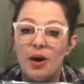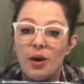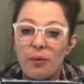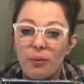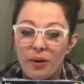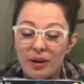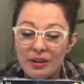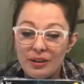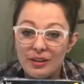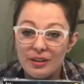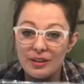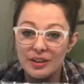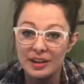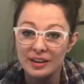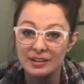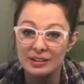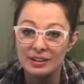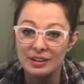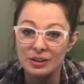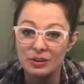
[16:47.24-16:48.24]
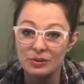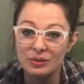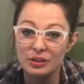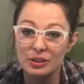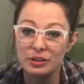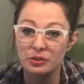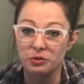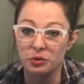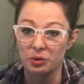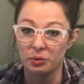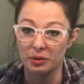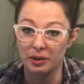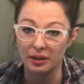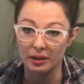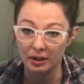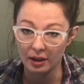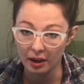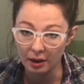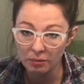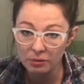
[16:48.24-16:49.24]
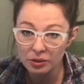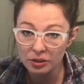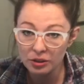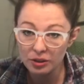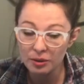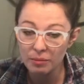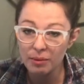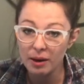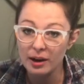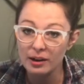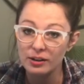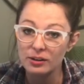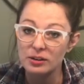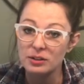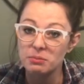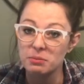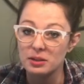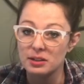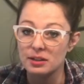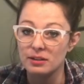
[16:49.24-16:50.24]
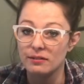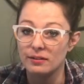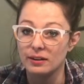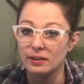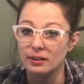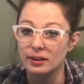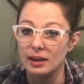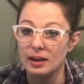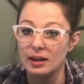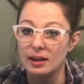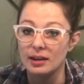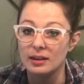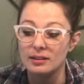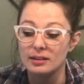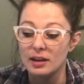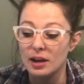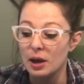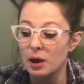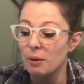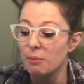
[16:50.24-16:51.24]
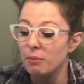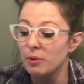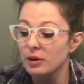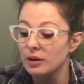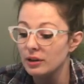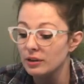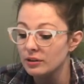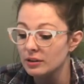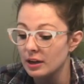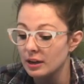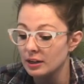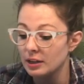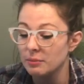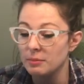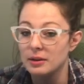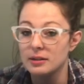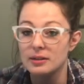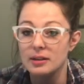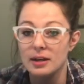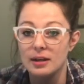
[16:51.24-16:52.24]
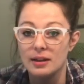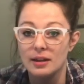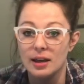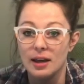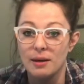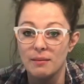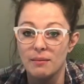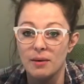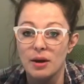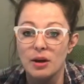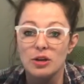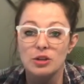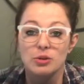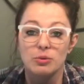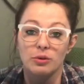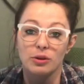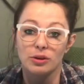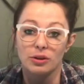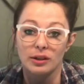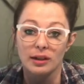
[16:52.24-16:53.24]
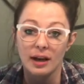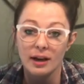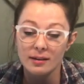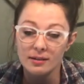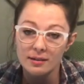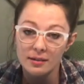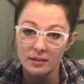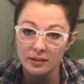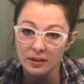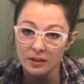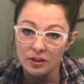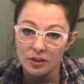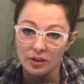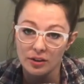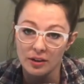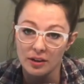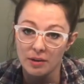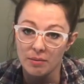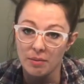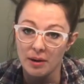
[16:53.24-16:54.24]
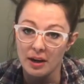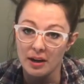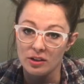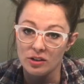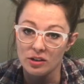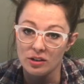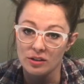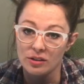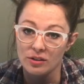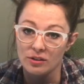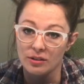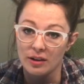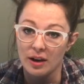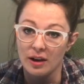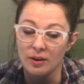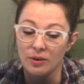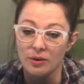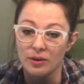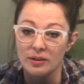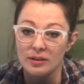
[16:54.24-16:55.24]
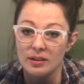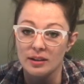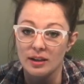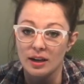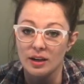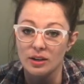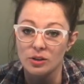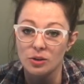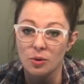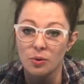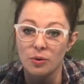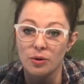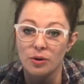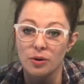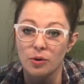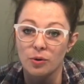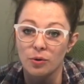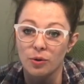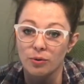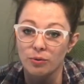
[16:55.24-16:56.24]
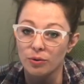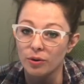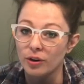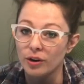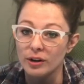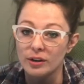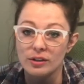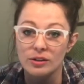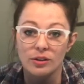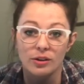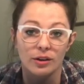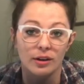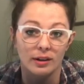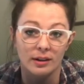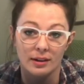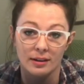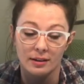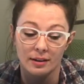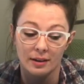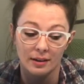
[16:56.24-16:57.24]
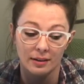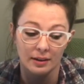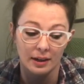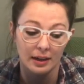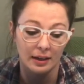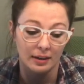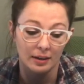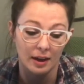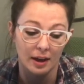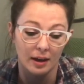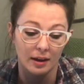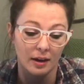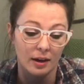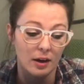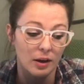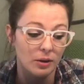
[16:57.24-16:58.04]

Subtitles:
One good thing to use these for when it comes to the binder specifically is putting your documents in them so when you're constantly turning the pages, they're not going to get torn or ruined or anything like that.